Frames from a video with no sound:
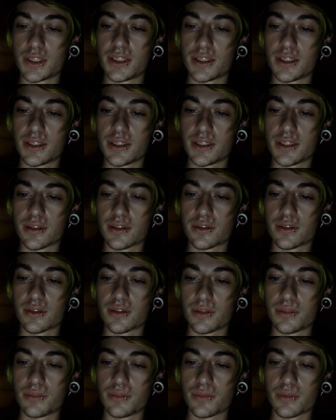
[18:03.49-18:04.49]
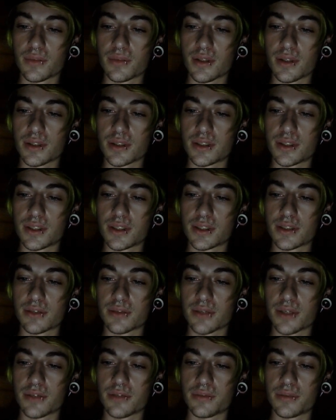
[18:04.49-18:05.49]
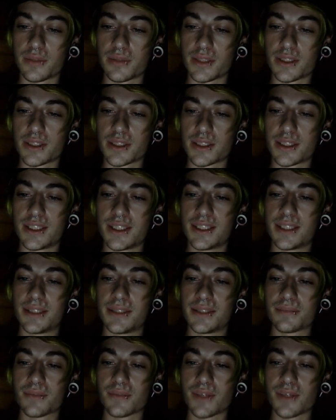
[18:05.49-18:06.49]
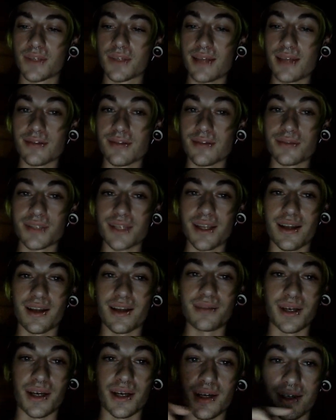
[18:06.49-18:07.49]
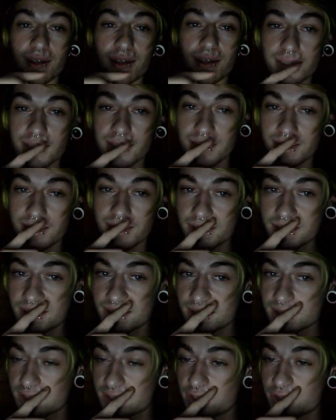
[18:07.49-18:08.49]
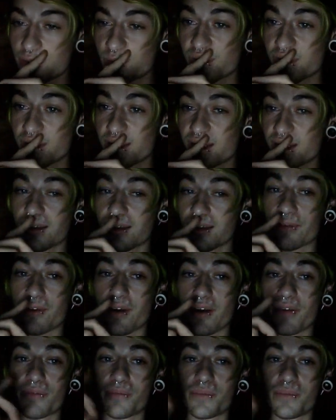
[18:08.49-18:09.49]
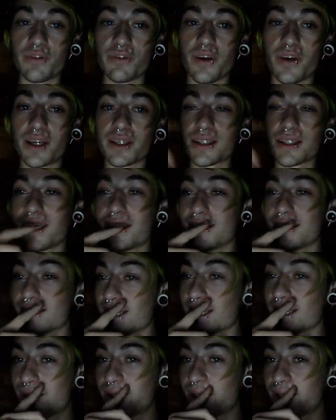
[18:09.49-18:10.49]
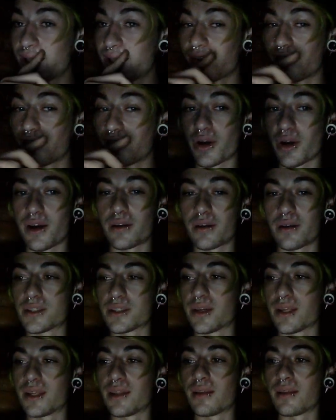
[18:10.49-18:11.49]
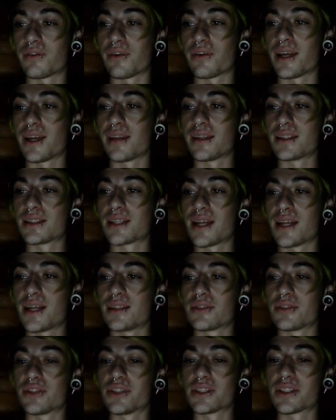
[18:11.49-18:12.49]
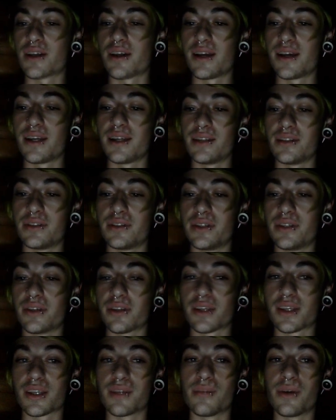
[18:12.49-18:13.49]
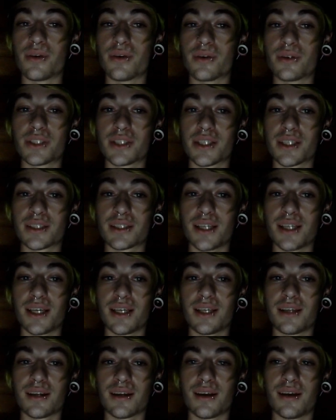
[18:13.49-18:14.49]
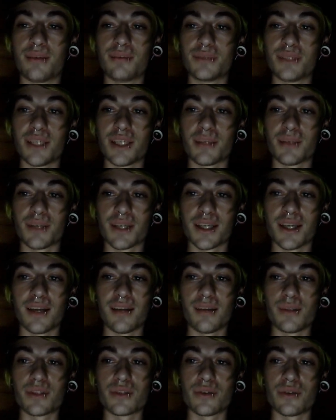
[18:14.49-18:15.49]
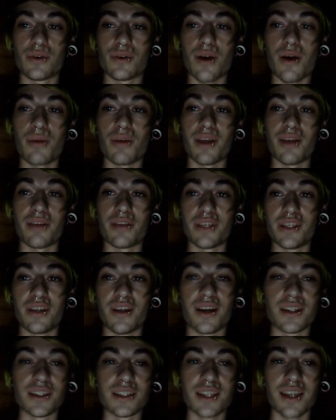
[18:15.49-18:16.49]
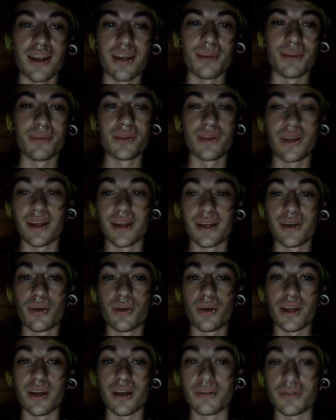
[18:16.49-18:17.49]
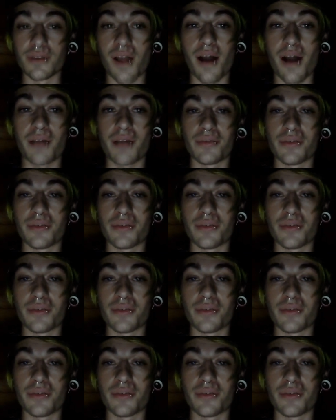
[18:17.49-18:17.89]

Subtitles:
Are you gonna call them totally disrespectful bitch? But yeah, that's what I'm saying. I like you know this is a tumor in it. If I get this out and they have the biopsy on it and they find out that it's cancerous, I ain't doing a chemo or shit like that. Like I'm taking my cannabis oil. I want to have a nice kind of like quality of life.